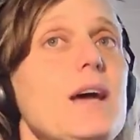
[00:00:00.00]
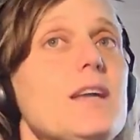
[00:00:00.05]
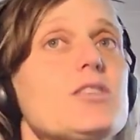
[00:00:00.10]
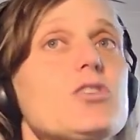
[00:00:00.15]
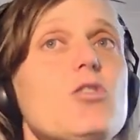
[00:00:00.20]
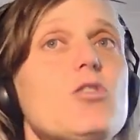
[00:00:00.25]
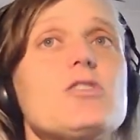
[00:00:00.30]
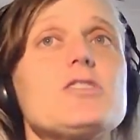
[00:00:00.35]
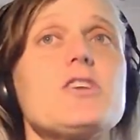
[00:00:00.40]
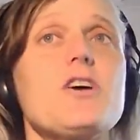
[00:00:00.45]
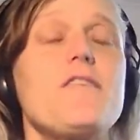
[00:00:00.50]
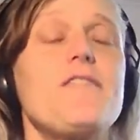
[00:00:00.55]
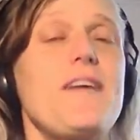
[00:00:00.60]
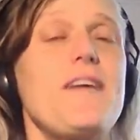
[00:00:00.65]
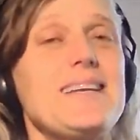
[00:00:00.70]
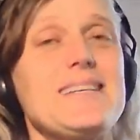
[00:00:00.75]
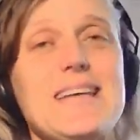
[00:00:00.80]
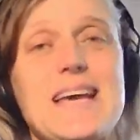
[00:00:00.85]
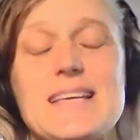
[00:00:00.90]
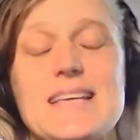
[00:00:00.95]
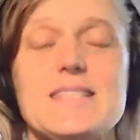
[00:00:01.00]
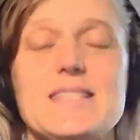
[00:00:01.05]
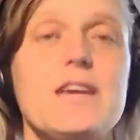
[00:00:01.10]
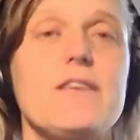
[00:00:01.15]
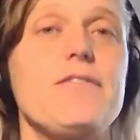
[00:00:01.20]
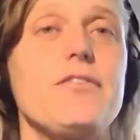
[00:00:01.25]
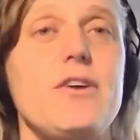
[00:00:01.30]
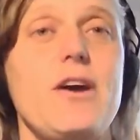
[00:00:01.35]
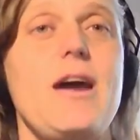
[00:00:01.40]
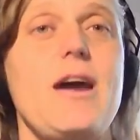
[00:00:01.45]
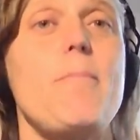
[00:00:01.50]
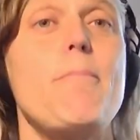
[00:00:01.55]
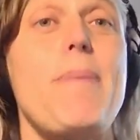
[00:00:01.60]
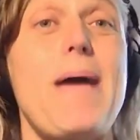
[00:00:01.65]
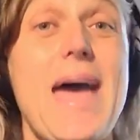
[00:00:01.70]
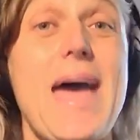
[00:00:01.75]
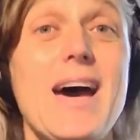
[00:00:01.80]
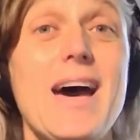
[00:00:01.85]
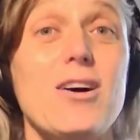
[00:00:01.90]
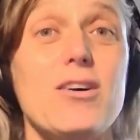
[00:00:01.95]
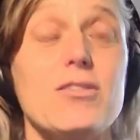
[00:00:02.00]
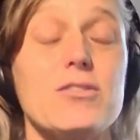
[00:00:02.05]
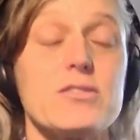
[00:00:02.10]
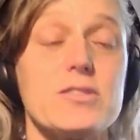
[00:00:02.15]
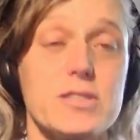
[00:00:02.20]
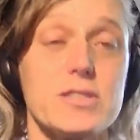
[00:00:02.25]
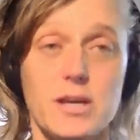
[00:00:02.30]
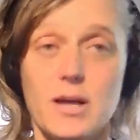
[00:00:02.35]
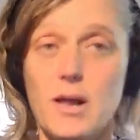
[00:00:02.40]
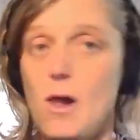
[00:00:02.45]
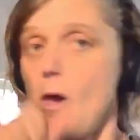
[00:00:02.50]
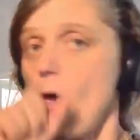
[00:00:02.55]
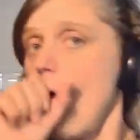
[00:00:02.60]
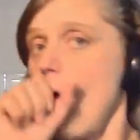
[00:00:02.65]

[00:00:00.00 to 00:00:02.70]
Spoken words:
It's also fantastic for our bowels.